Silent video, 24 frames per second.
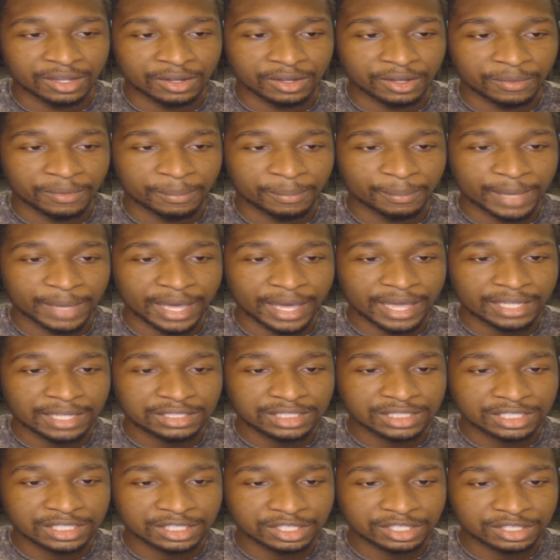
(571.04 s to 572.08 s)
Man
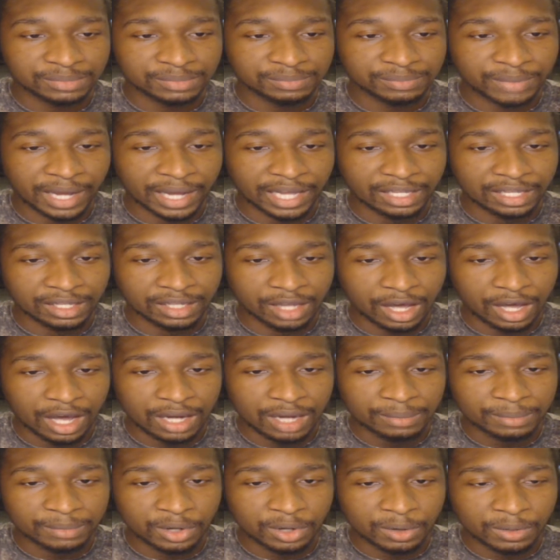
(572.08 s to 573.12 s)
killed by
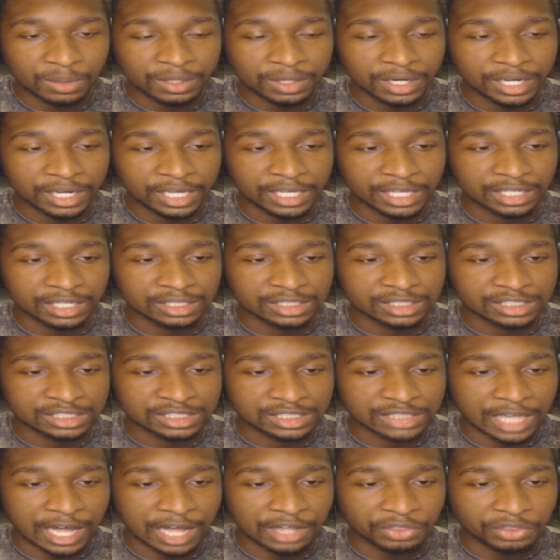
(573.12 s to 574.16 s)
lawnmower in
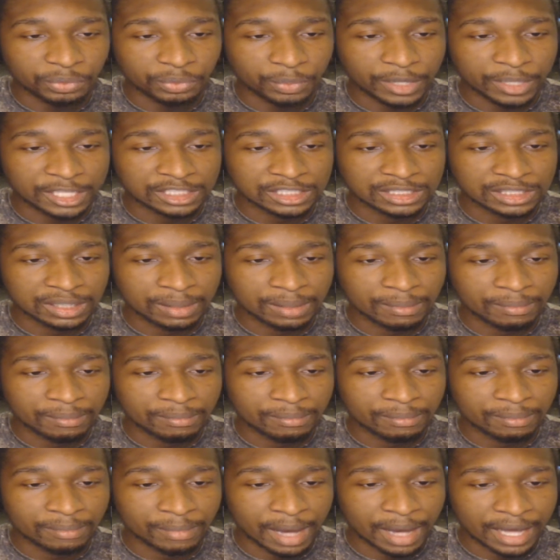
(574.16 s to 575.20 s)
southwest
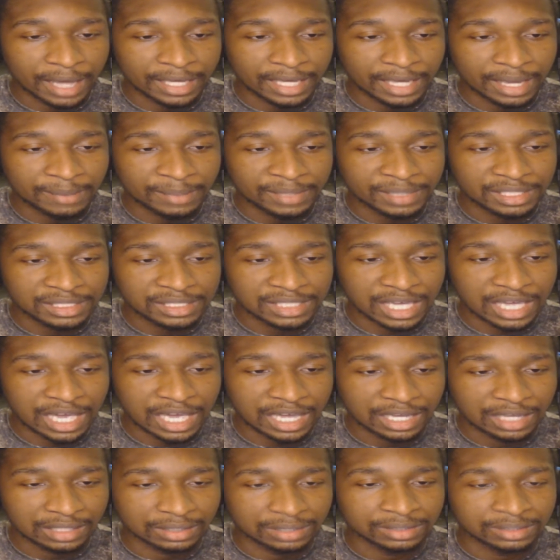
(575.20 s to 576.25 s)

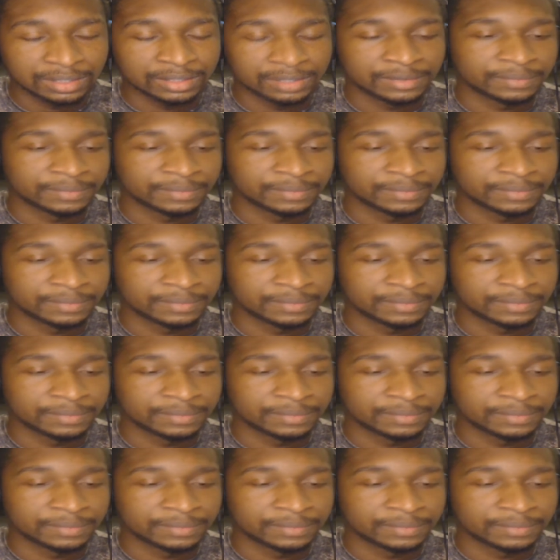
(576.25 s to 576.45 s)
Miami-Dade.